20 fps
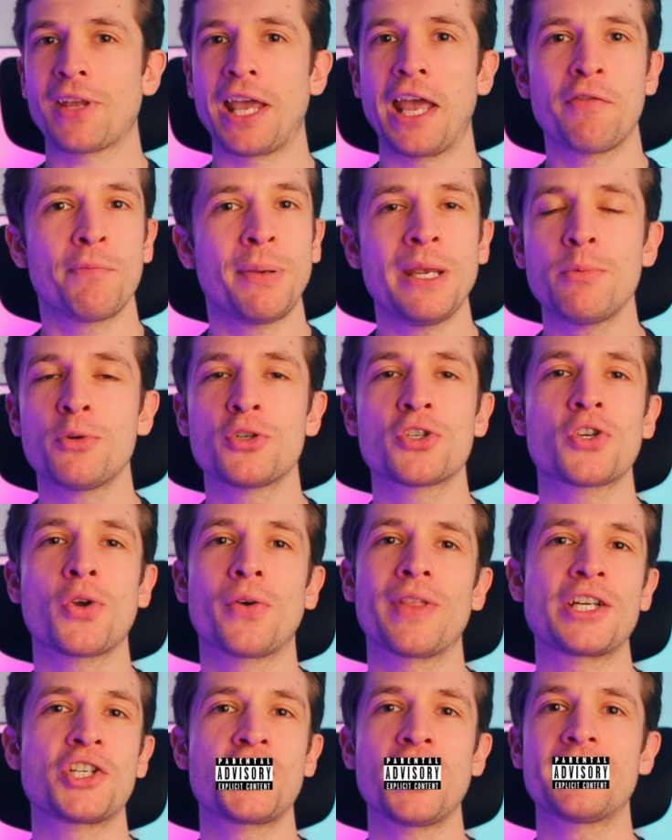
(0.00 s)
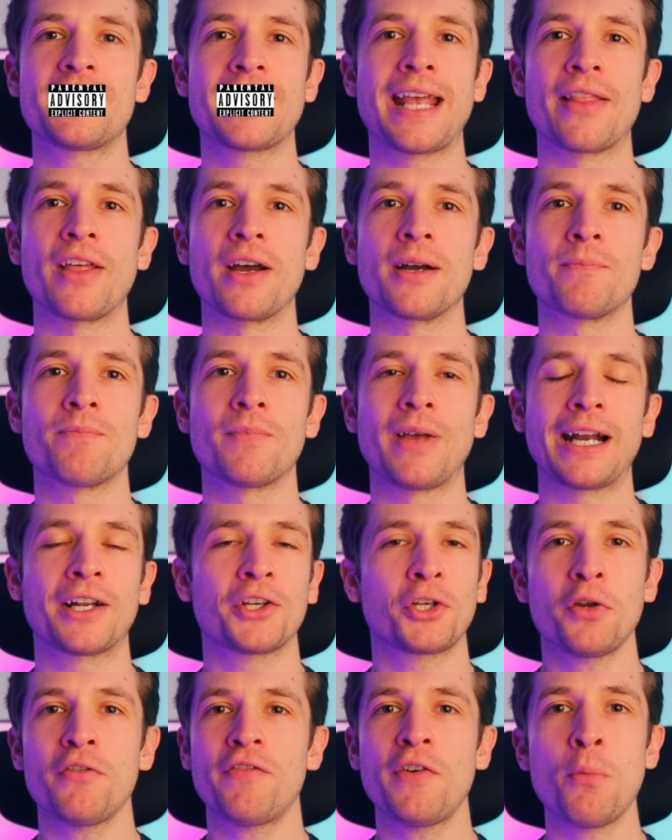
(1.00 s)
if people just got their together. And
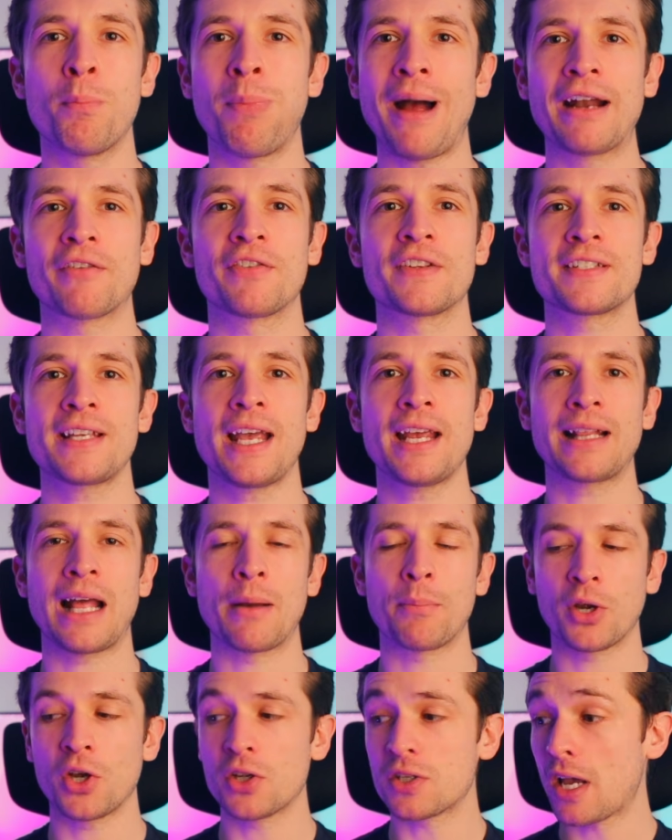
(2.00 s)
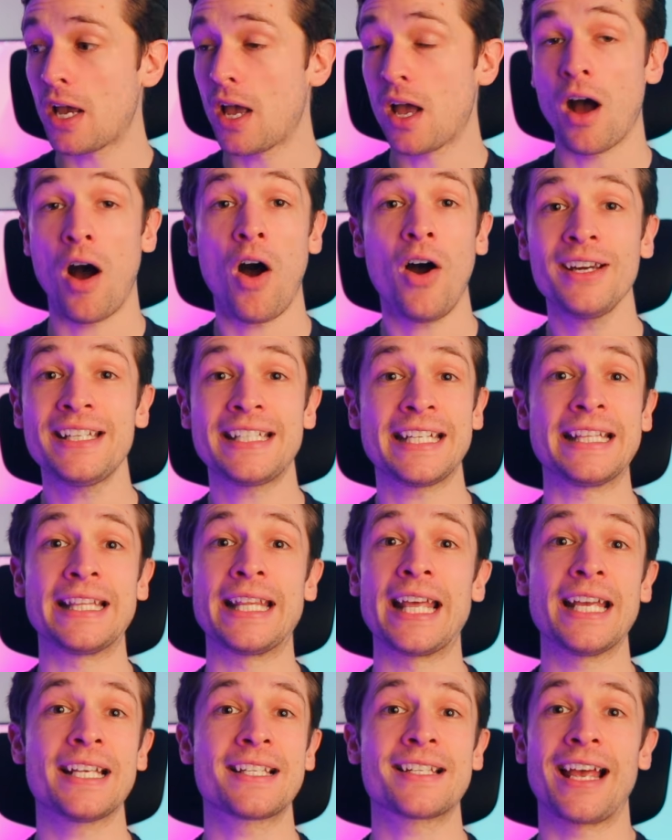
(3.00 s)
I don't feel bad for saying that because I did
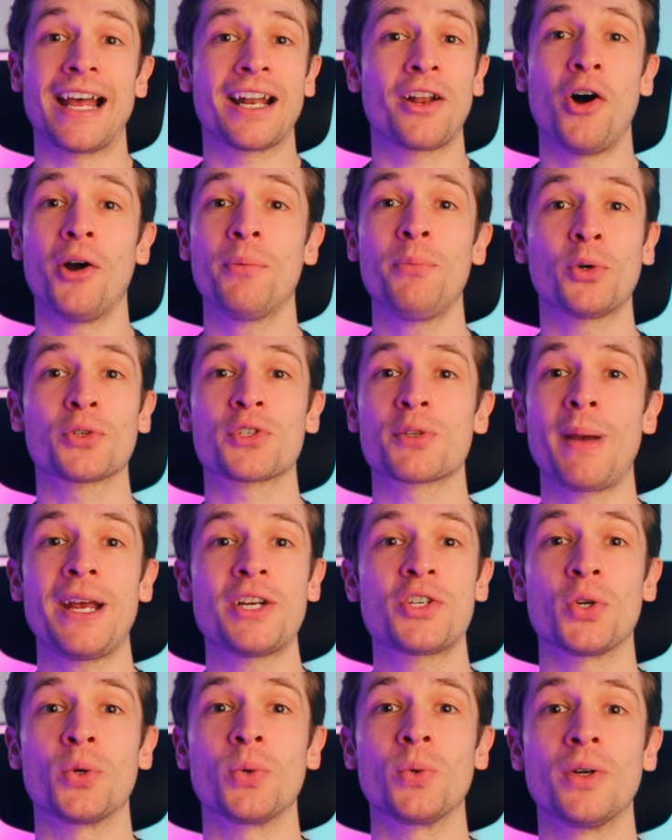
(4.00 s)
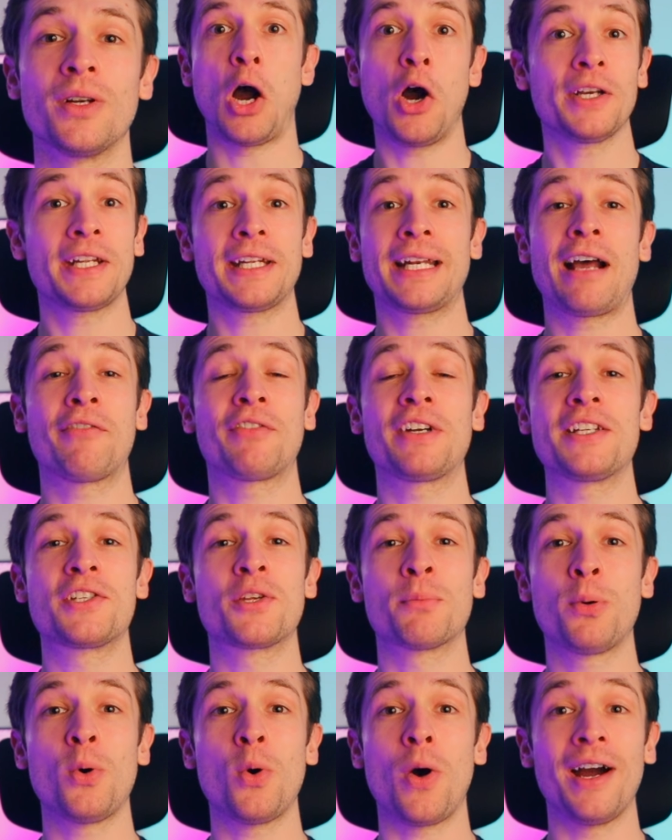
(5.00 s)
this and I'm not special. I didn't have any
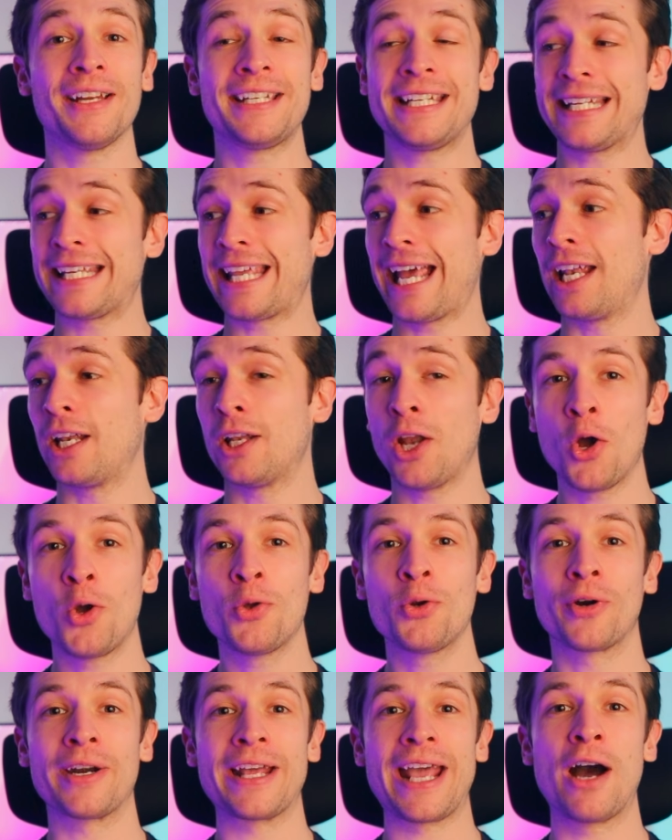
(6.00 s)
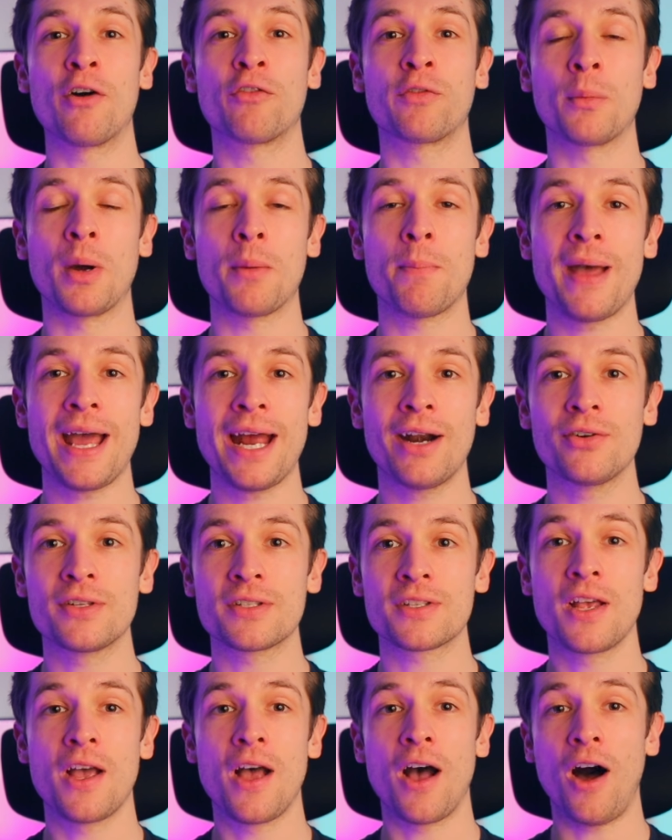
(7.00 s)
support. I didn't get a loan or any help from my
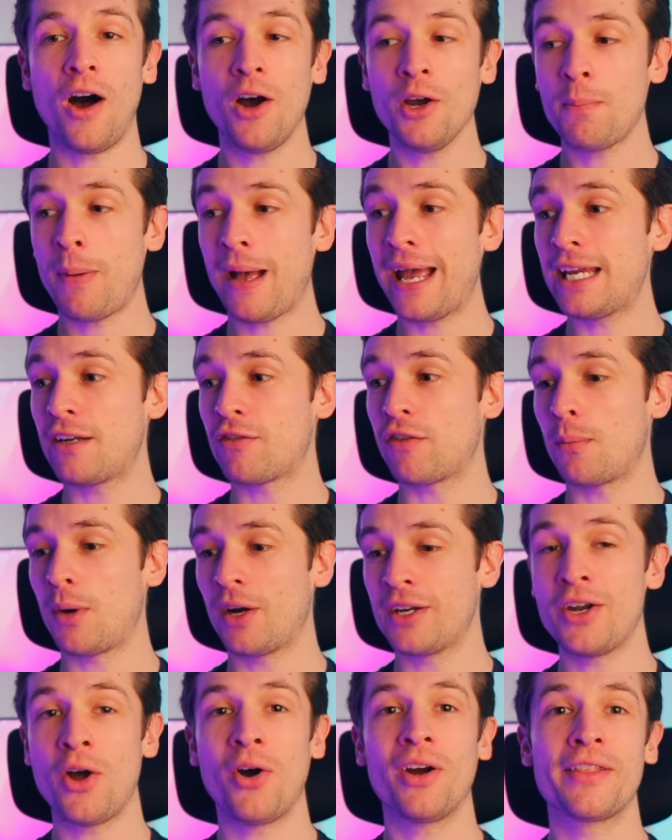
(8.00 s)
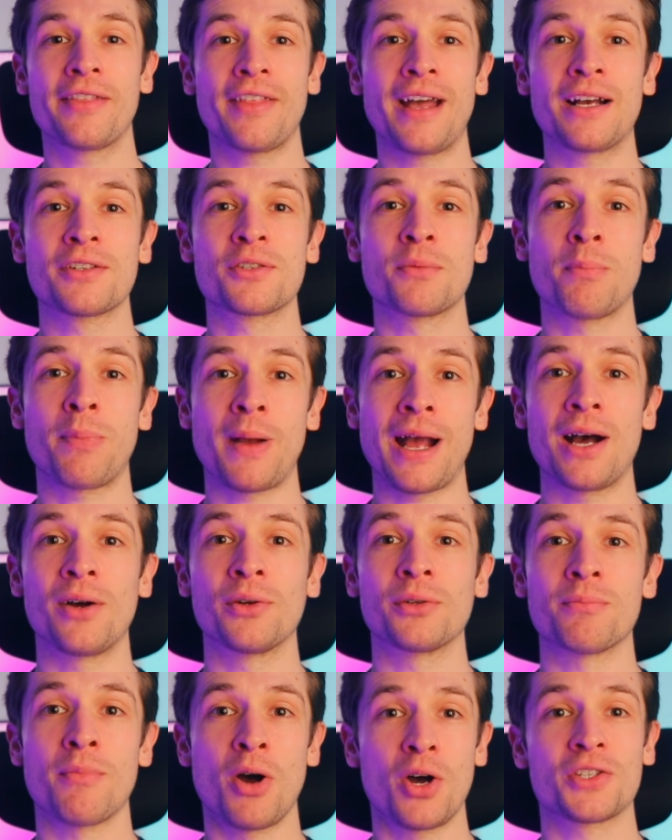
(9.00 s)
parents. I paid for my
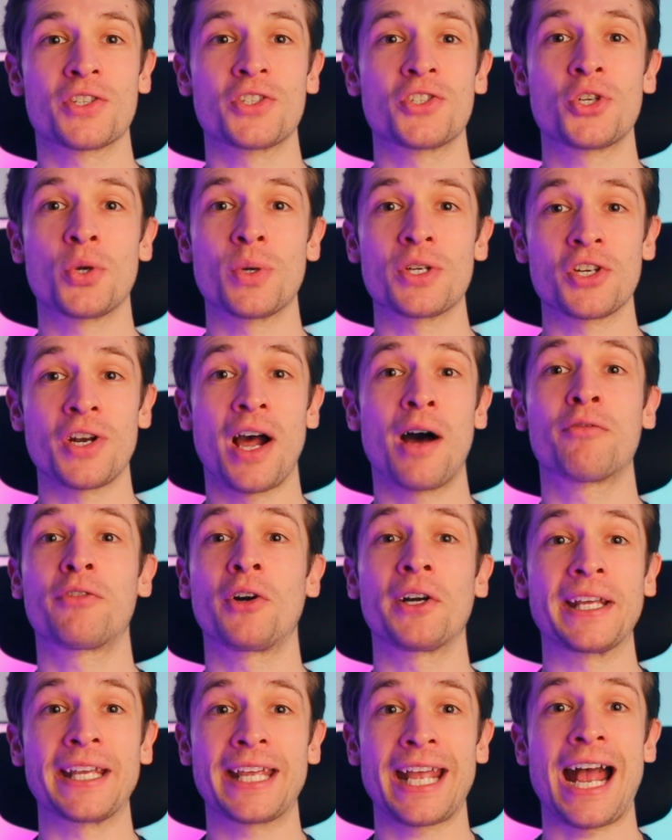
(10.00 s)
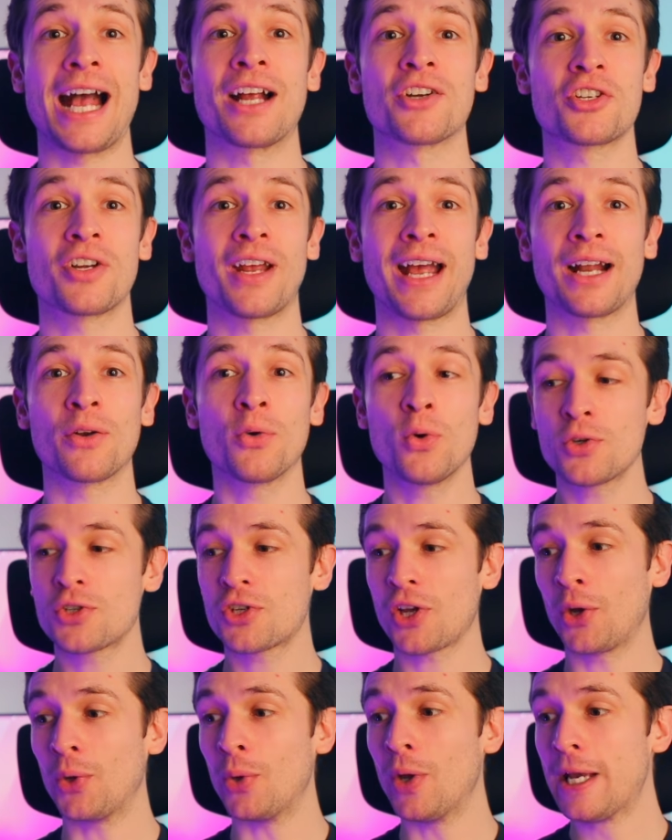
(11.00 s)
£9,000 master's tuition upfront in cash and
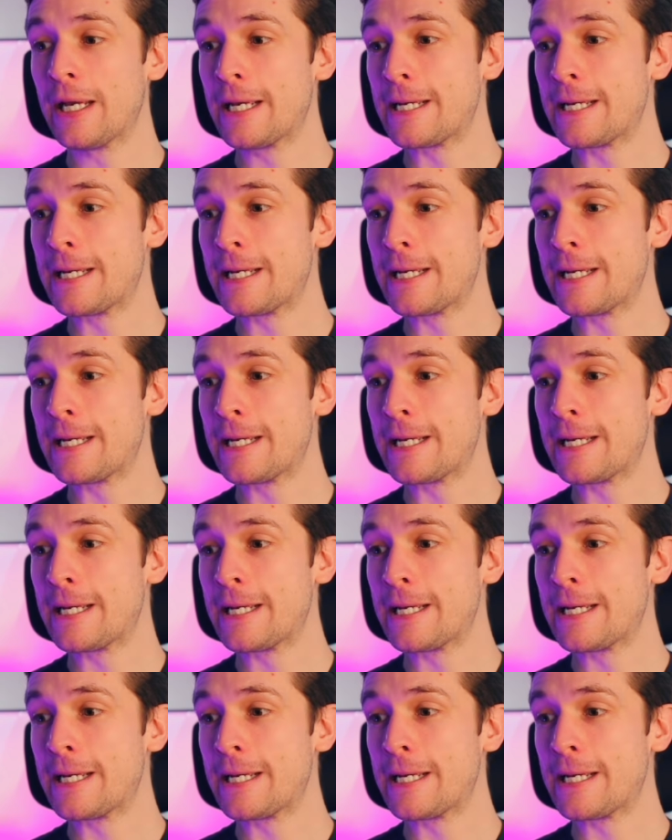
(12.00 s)
also